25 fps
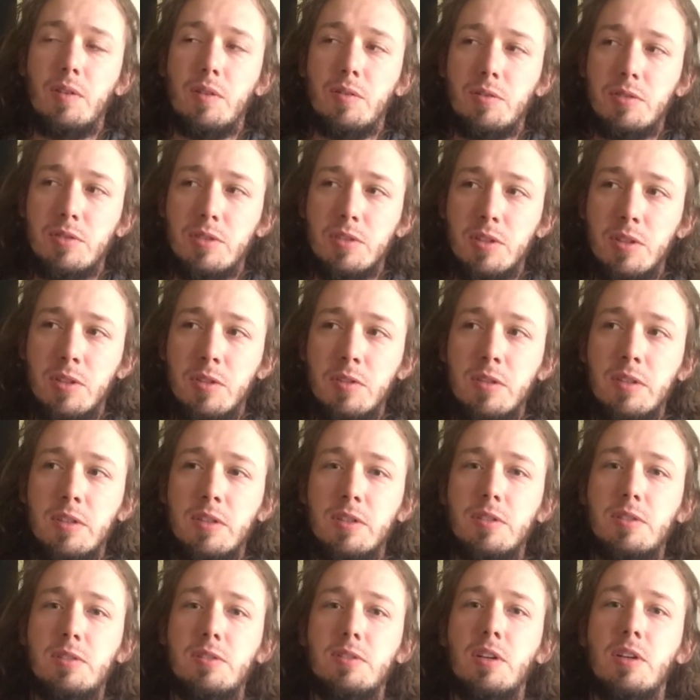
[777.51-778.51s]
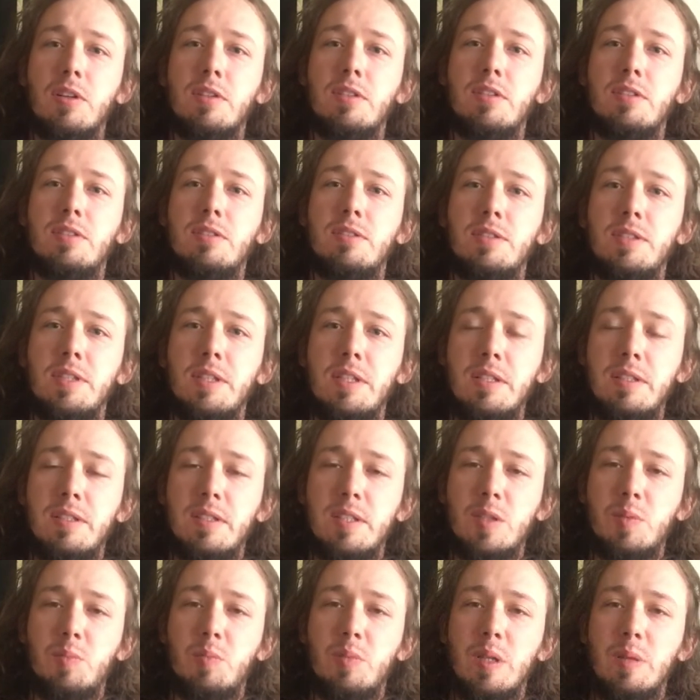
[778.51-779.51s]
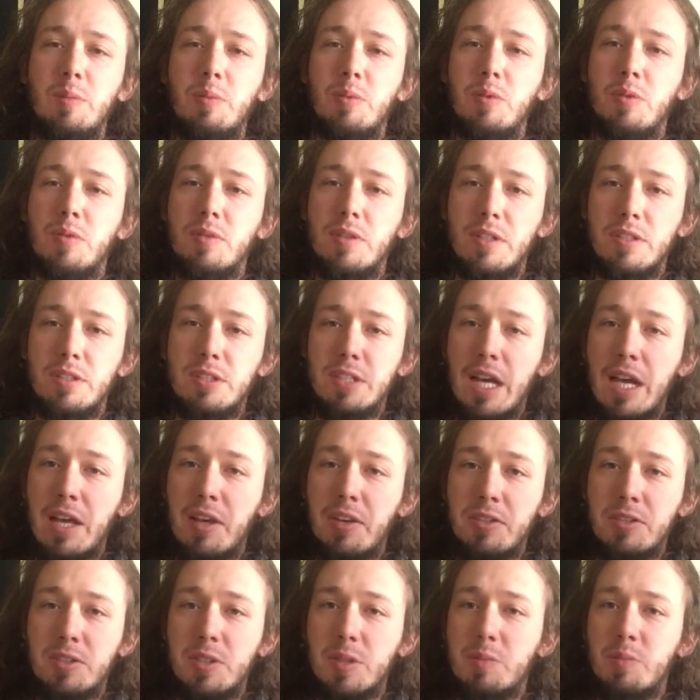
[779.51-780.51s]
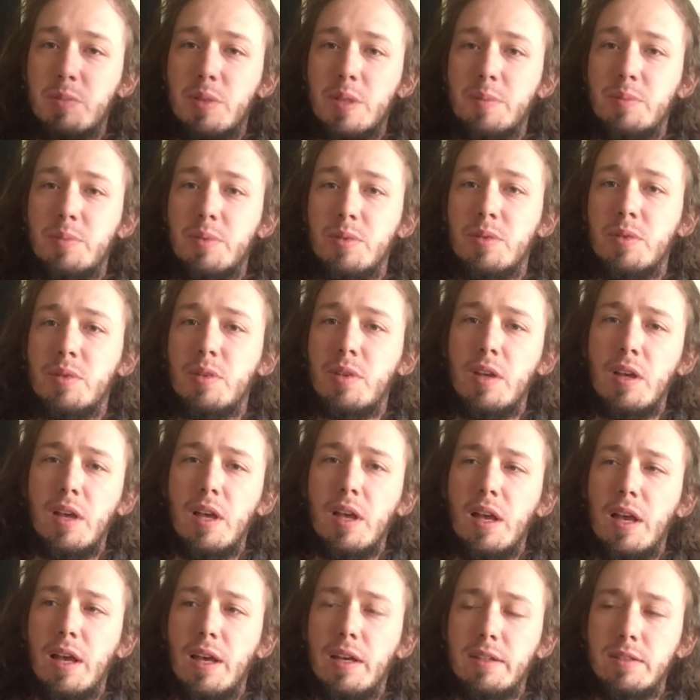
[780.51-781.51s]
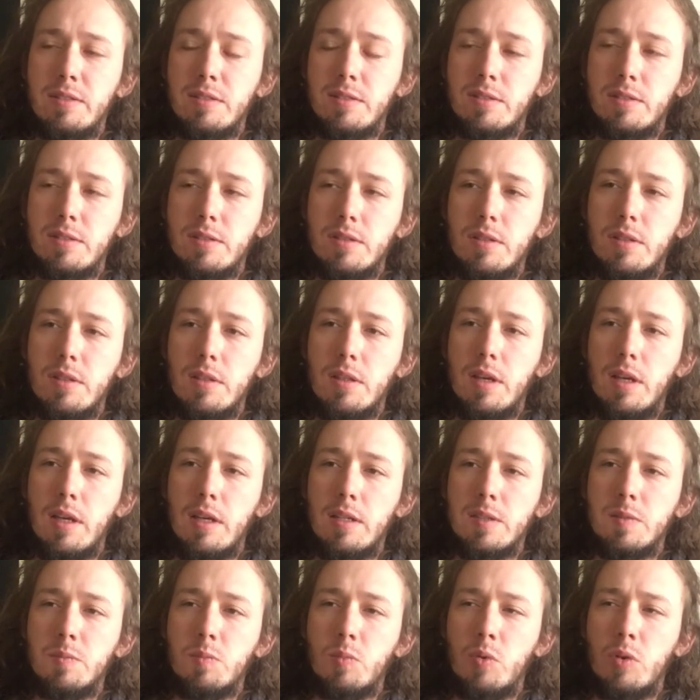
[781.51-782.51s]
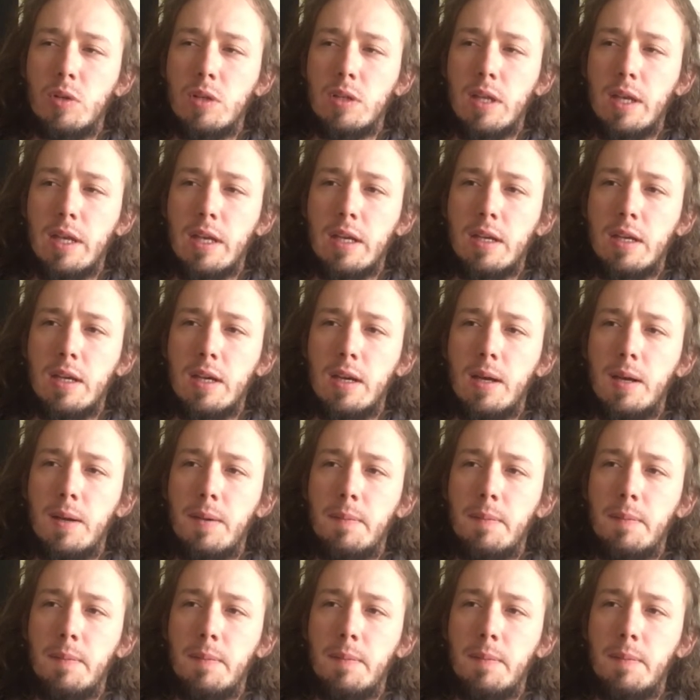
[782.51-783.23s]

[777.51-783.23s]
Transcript: slowly you start to see these people, the challenging people, as more like